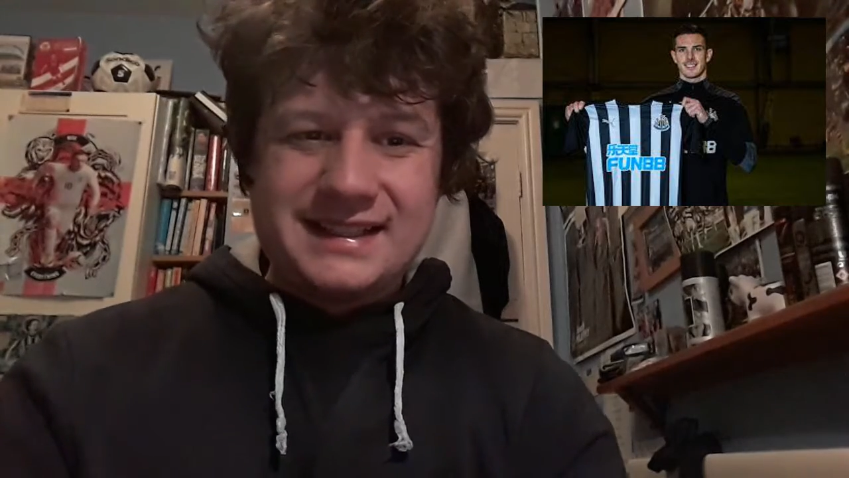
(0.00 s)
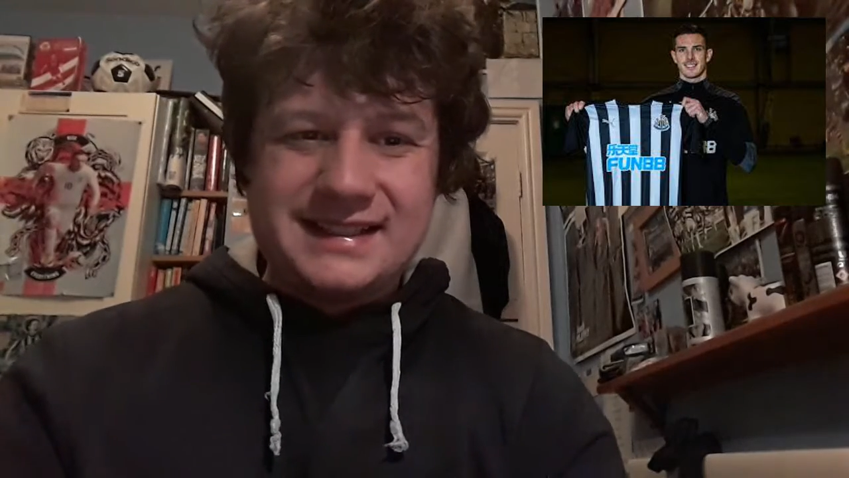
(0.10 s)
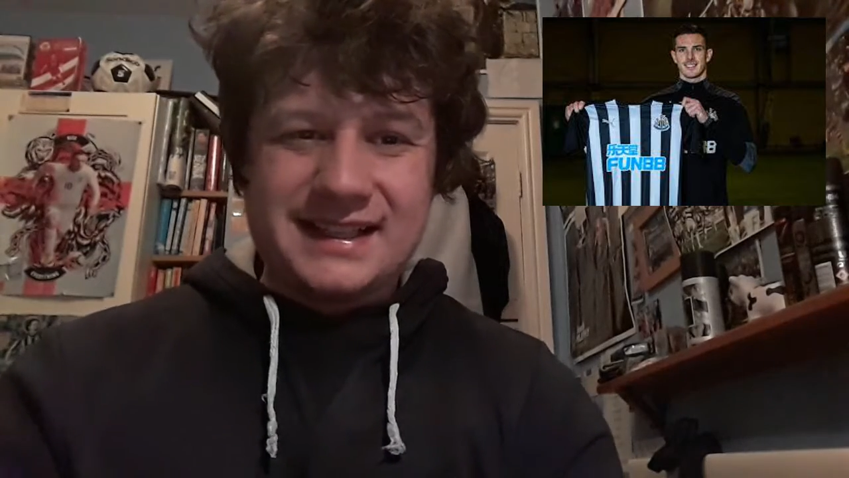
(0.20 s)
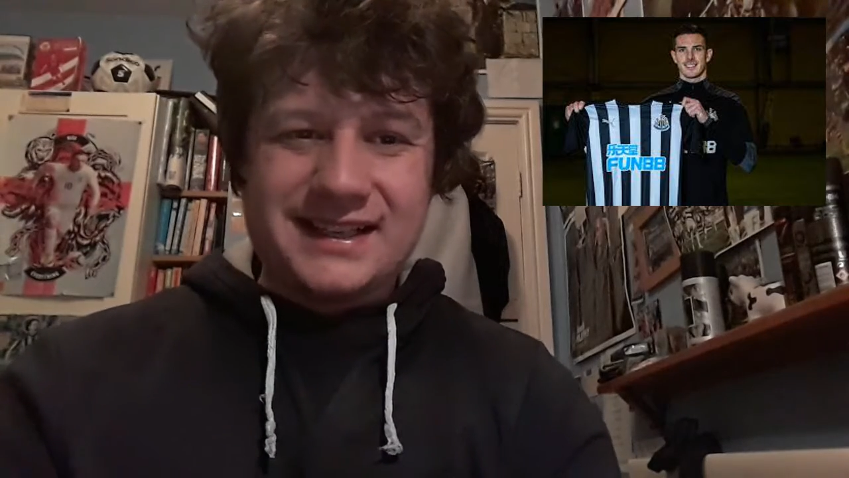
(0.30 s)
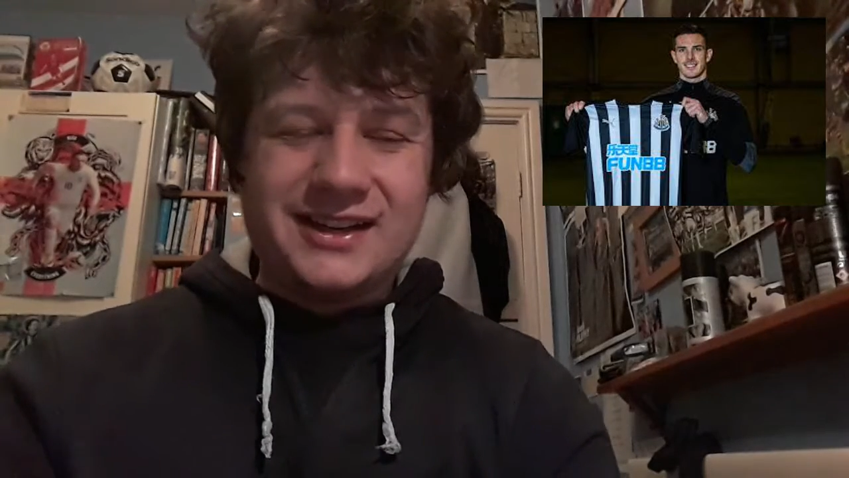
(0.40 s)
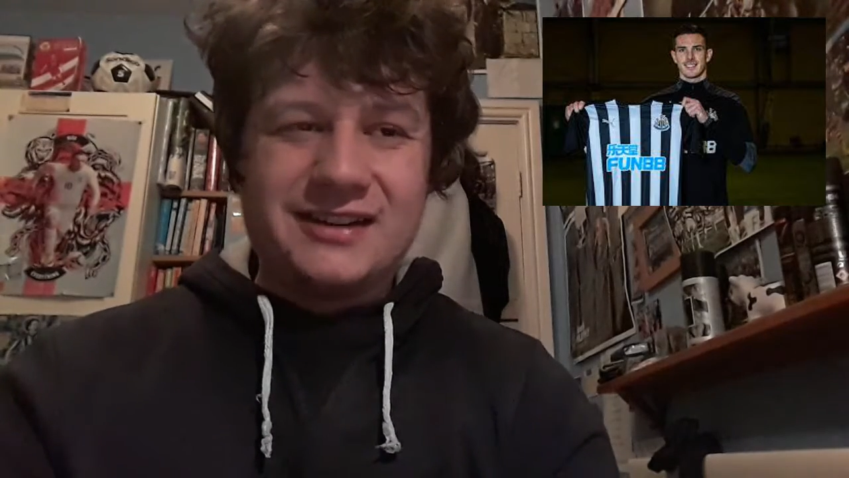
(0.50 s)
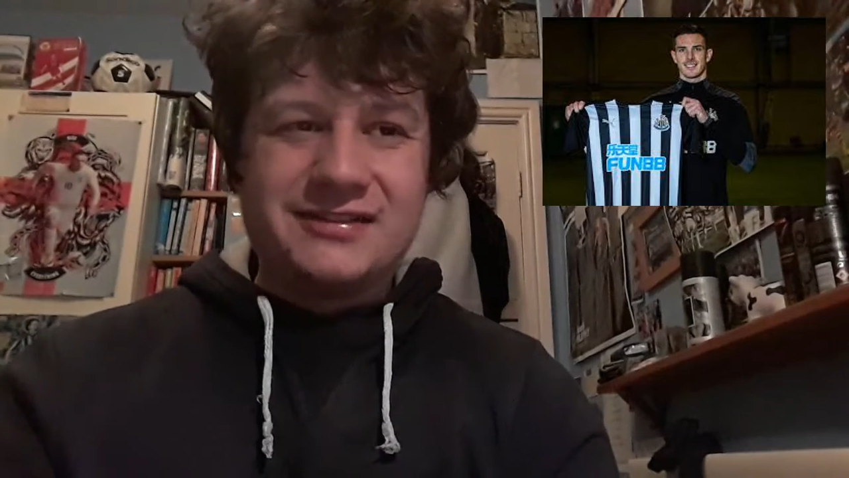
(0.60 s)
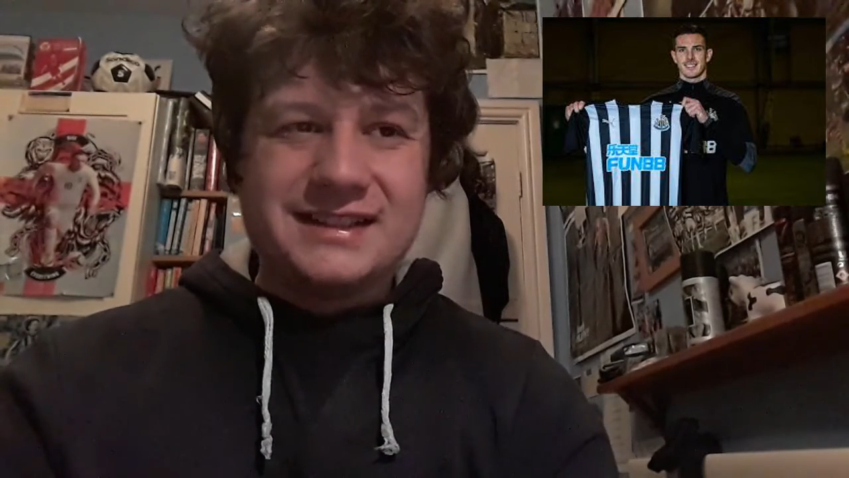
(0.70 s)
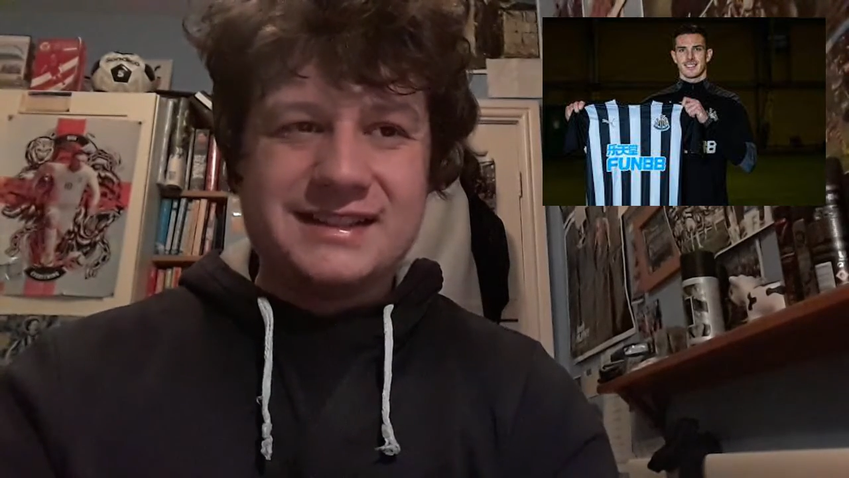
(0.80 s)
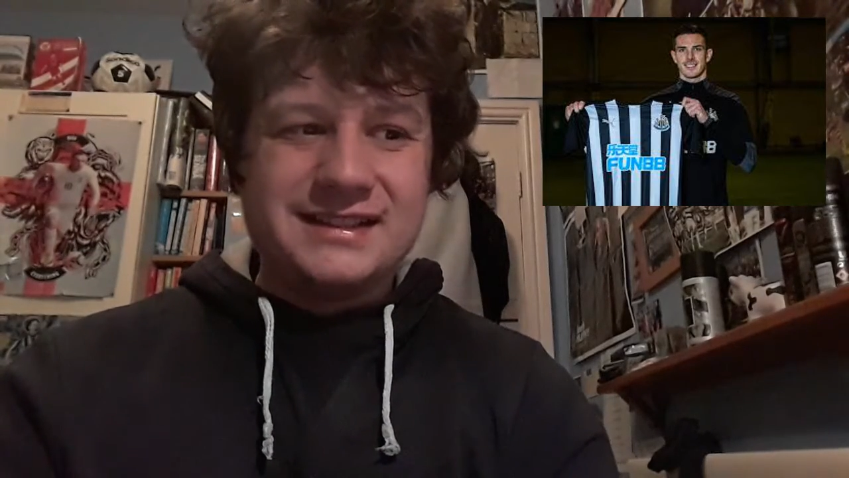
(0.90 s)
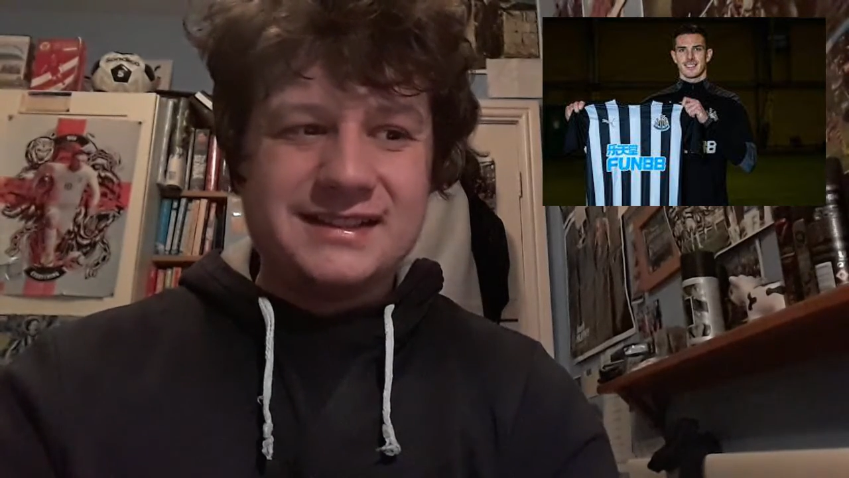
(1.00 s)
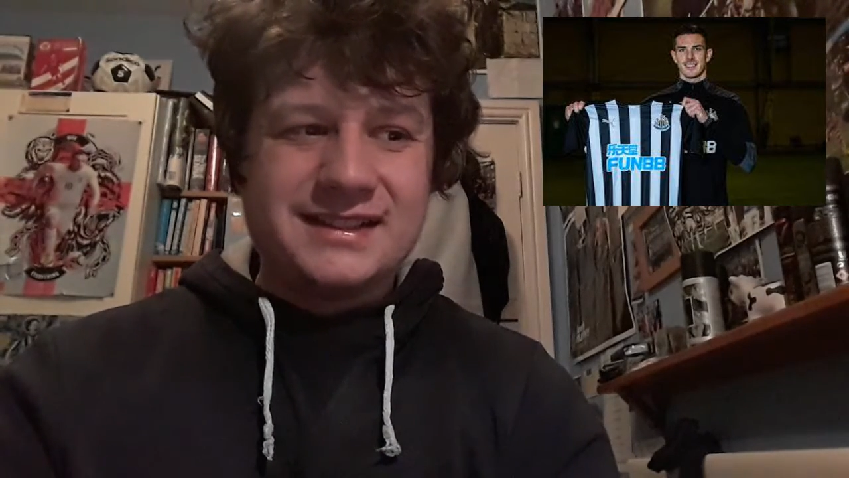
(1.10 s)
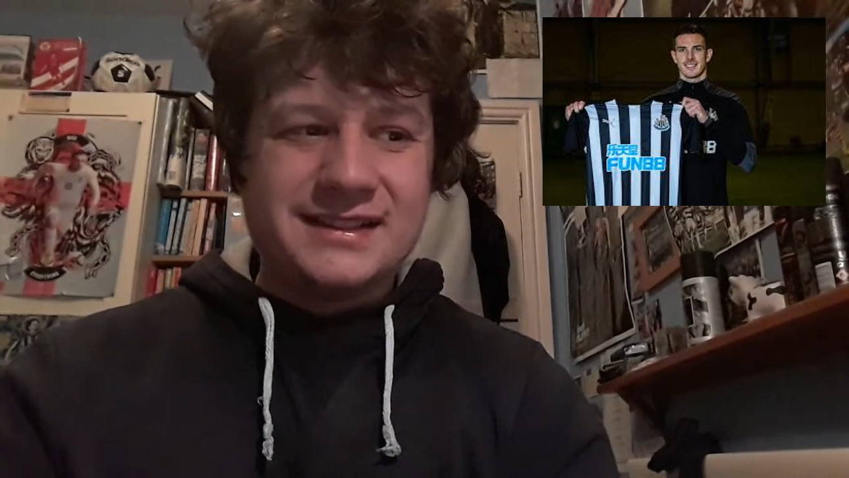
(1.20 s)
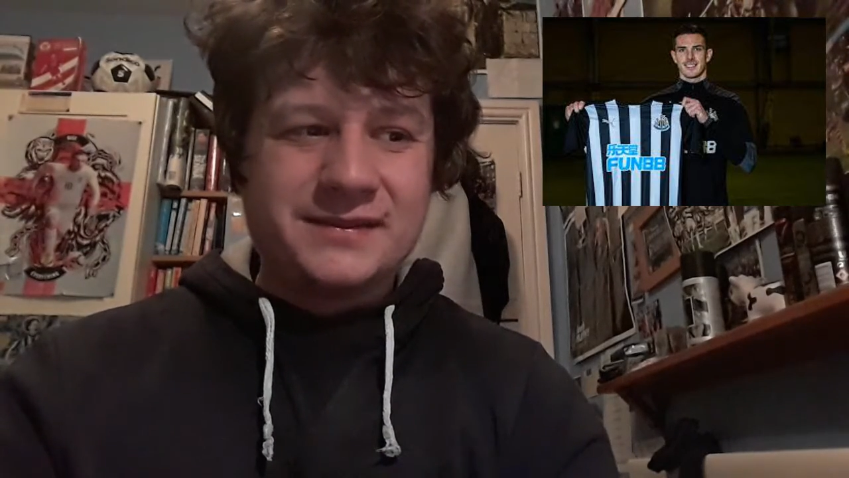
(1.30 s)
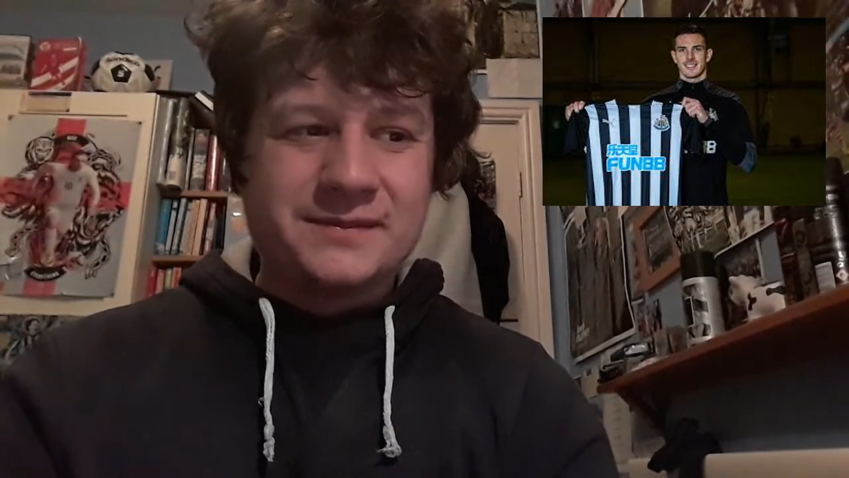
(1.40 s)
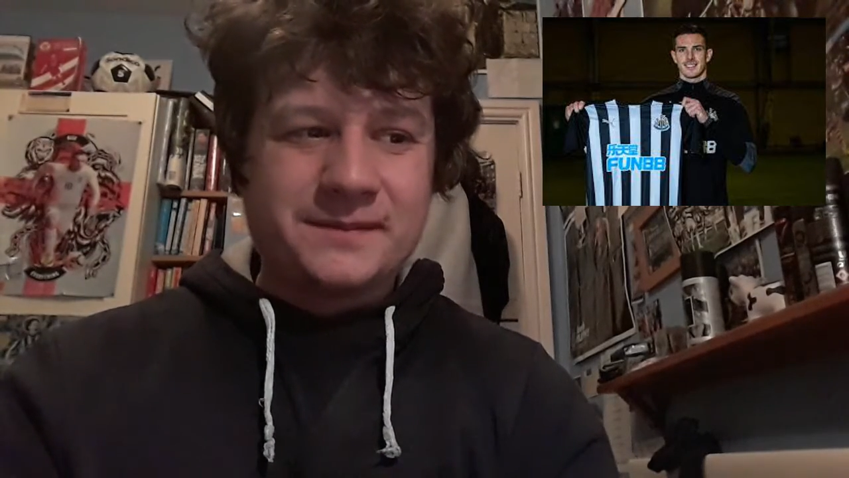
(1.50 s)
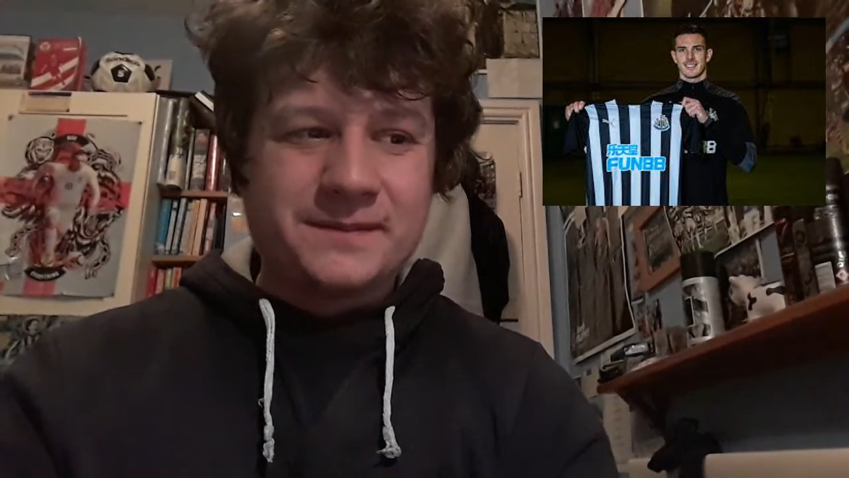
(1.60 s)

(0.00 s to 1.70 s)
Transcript: second half of the season.